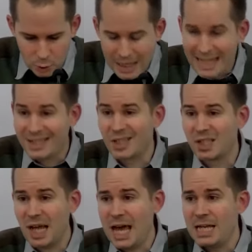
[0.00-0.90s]
He
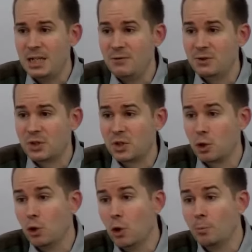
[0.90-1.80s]
saves
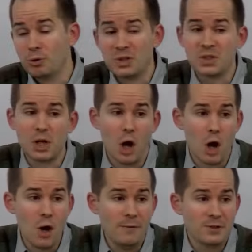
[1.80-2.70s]
or
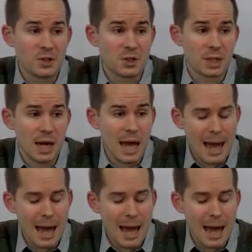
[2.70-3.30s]
preserves